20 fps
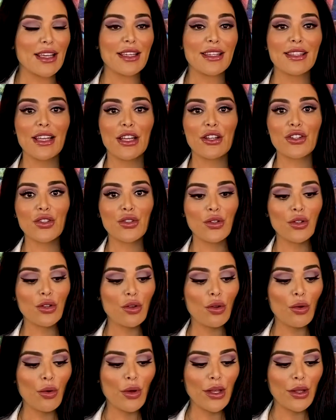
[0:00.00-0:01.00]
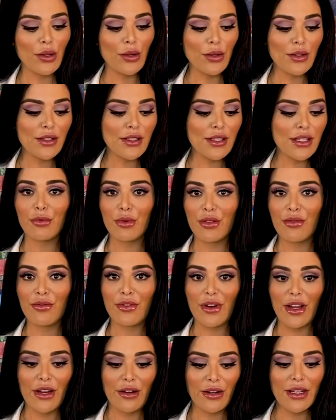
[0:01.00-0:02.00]
essential oils with
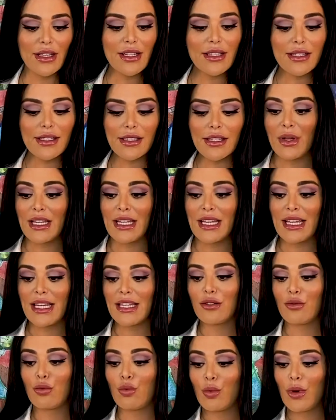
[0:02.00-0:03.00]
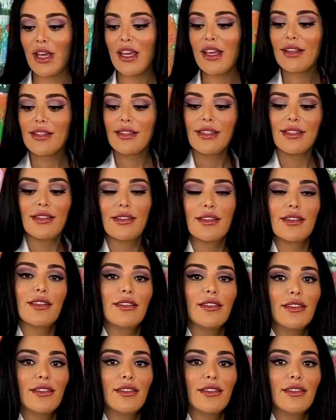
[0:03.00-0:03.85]
fragrance. You need wicks.